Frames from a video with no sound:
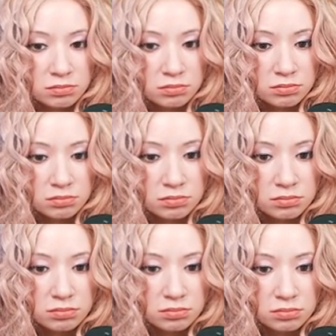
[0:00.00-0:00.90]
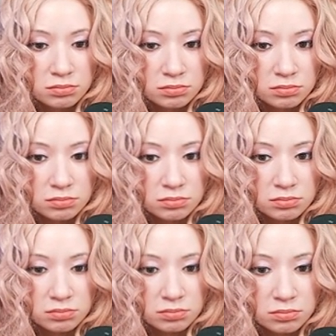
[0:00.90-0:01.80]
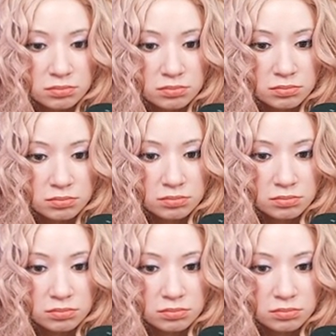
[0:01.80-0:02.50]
No one is speaking in this clip.